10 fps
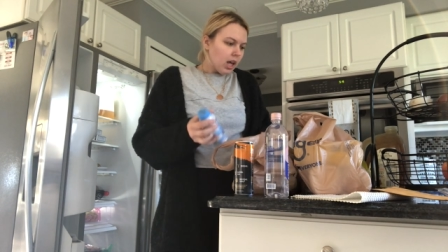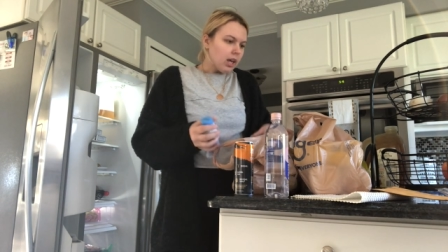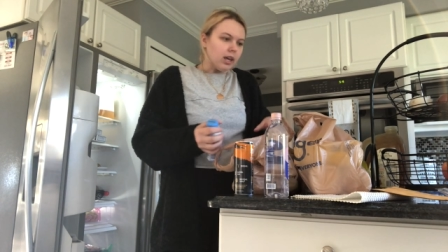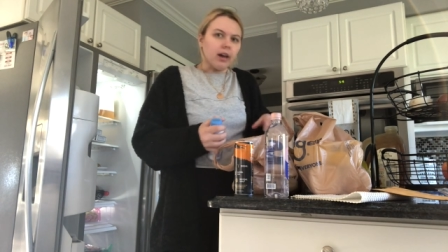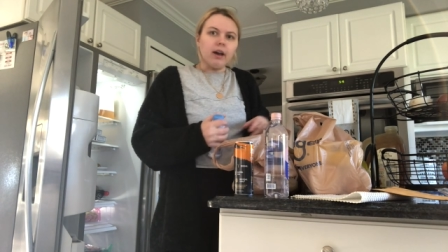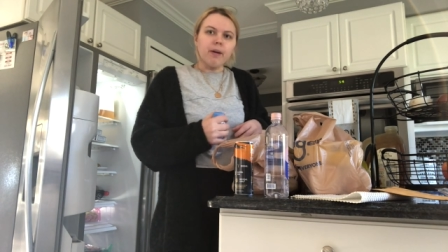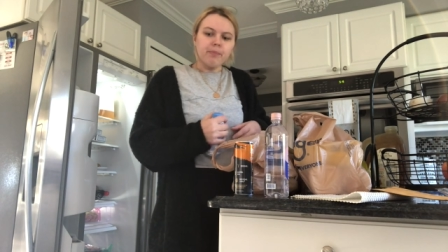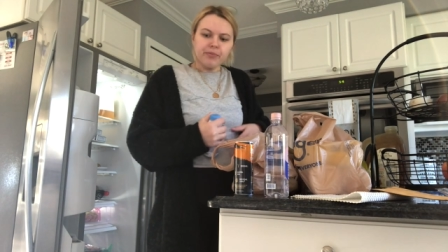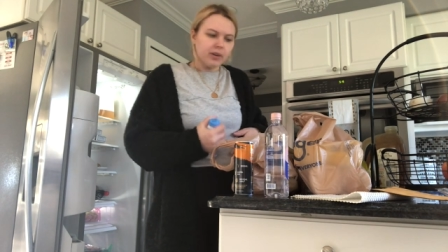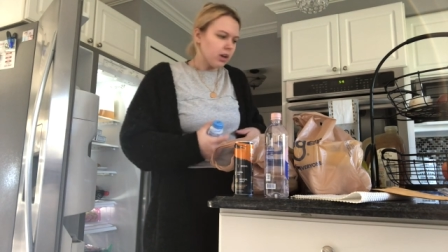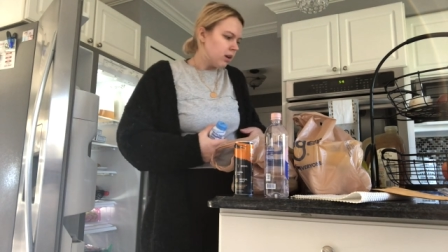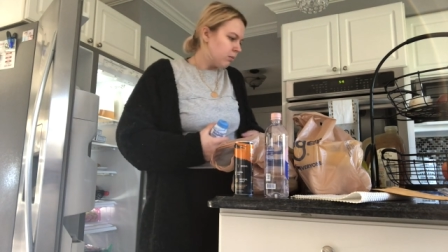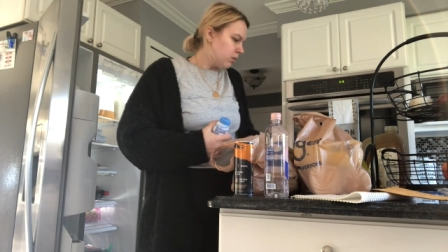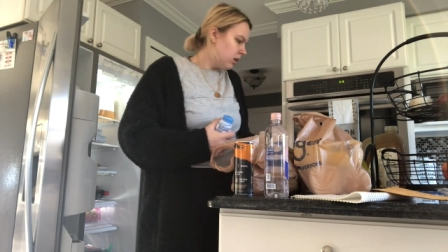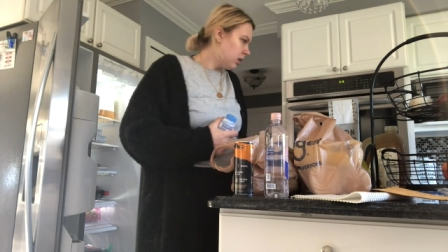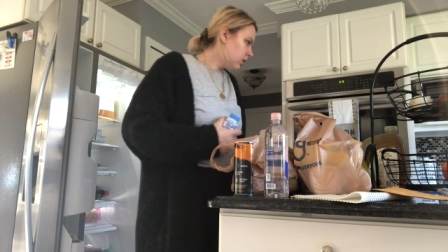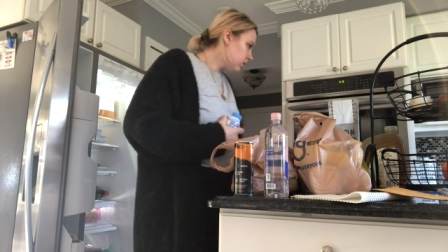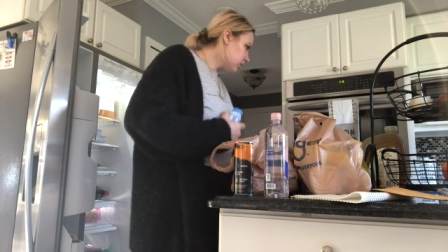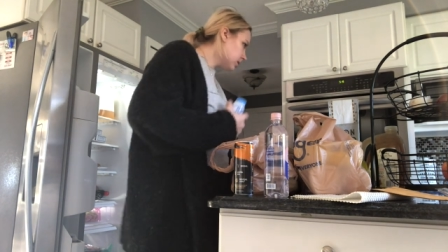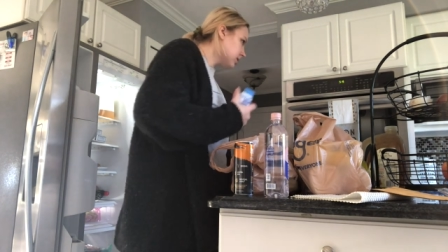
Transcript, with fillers: yeah. Where else